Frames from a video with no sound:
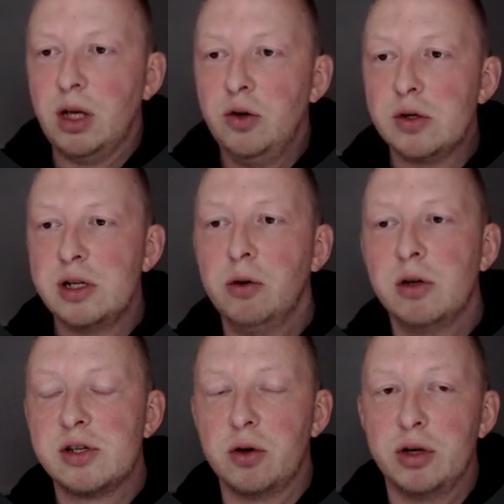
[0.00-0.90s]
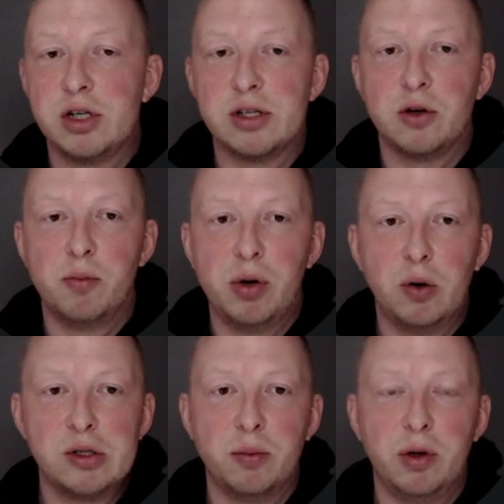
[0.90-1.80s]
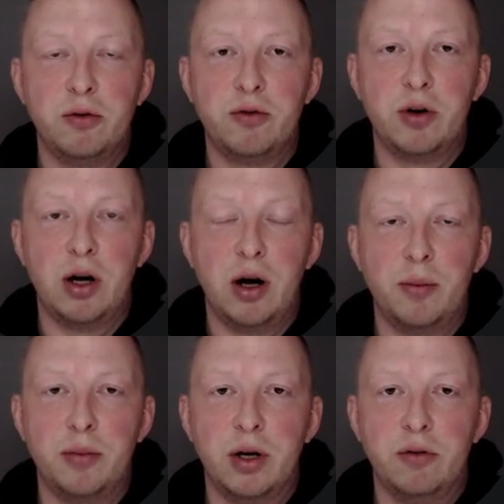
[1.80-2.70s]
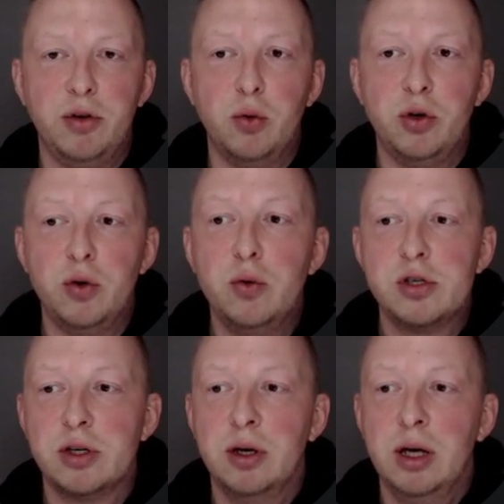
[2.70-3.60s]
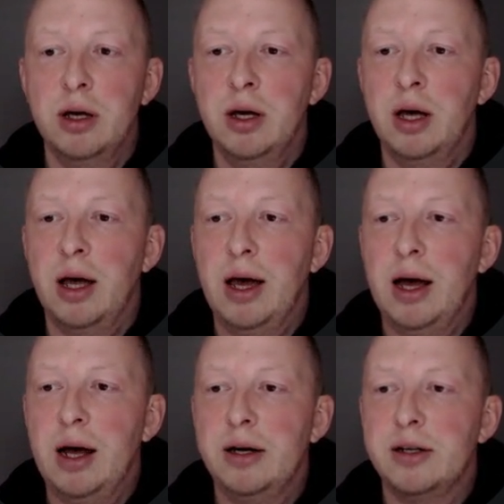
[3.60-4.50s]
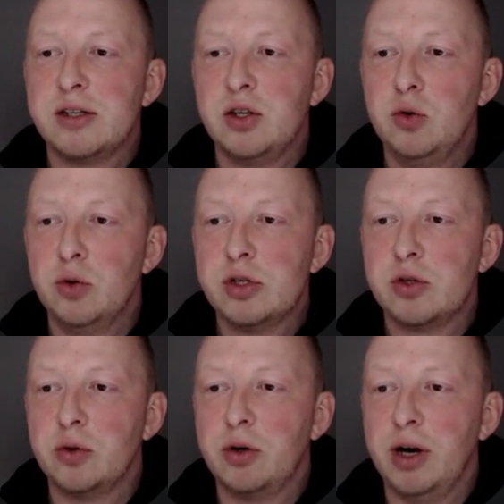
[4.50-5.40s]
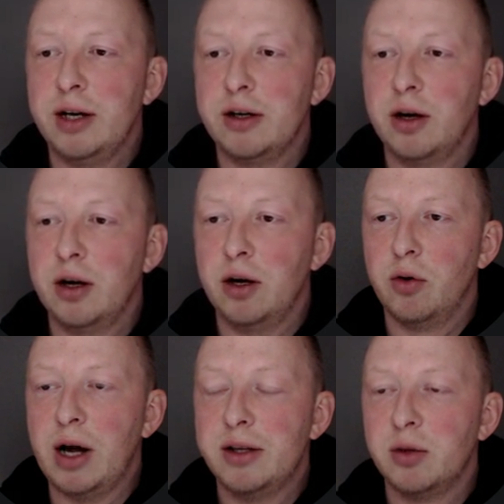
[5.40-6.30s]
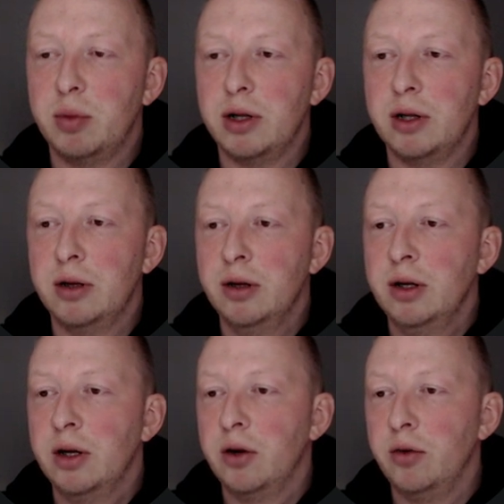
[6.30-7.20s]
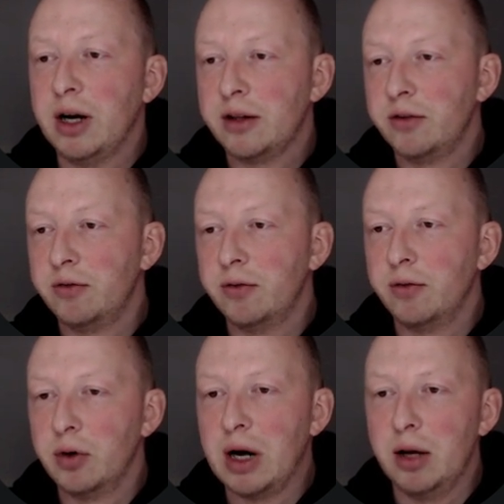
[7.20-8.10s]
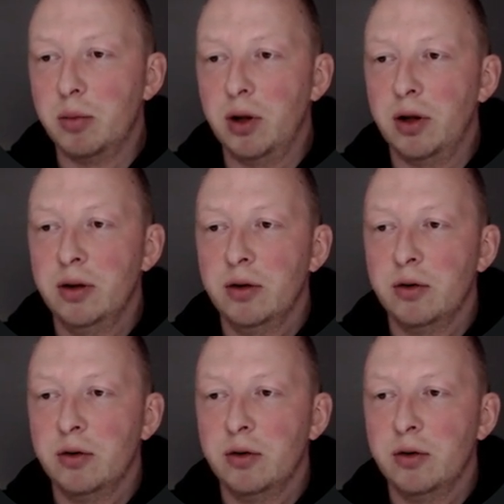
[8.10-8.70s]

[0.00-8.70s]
Use local storage is a composable from view use, and it's used to create a writable reactive variable